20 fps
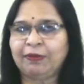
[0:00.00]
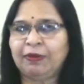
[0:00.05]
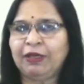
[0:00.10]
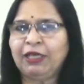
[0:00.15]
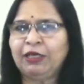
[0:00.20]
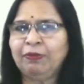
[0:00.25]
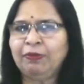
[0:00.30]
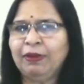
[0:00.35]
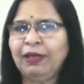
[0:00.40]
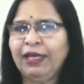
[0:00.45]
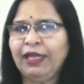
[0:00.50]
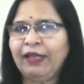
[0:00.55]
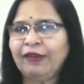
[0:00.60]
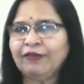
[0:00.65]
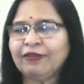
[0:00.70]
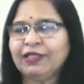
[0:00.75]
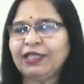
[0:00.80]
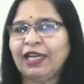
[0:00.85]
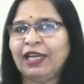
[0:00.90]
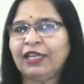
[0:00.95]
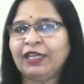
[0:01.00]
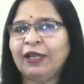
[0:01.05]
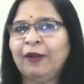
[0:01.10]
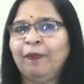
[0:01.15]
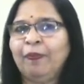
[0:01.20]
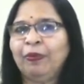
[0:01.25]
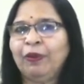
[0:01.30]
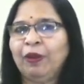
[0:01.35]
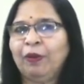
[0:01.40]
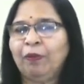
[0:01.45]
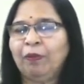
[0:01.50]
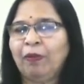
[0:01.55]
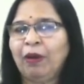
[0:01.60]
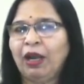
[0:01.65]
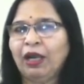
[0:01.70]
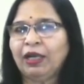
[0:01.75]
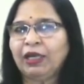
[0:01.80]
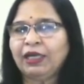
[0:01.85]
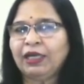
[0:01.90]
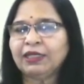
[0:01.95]
It believes that
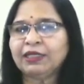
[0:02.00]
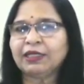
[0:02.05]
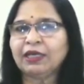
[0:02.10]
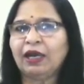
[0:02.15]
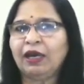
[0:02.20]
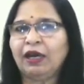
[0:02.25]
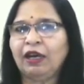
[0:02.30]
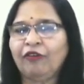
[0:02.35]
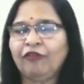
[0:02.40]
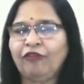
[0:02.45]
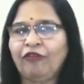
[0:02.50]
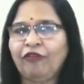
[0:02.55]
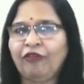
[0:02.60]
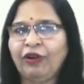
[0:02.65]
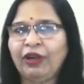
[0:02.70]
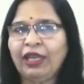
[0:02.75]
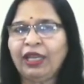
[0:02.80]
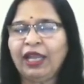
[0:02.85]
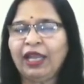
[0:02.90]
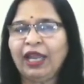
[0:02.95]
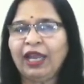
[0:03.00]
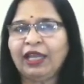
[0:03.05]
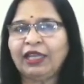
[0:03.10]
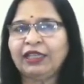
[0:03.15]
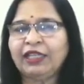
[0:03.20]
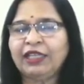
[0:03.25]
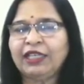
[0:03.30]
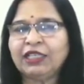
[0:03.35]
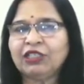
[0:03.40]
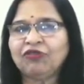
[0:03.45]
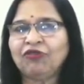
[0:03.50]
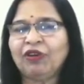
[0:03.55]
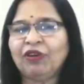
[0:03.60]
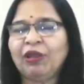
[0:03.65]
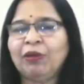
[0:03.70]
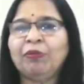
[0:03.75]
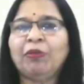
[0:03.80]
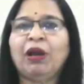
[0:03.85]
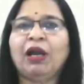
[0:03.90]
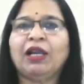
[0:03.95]
markets are free and these free
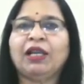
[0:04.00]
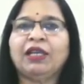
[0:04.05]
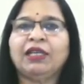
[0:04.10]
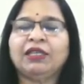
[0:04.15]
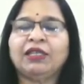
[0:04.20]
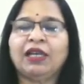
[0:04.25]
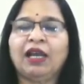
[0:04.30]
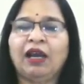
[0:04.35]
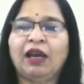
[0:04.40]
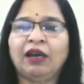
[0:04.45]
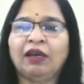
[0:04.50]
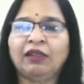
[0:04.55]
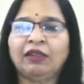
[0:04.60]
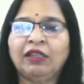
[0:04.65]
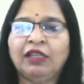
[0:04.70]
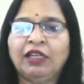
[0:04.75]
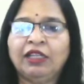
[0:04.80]
market are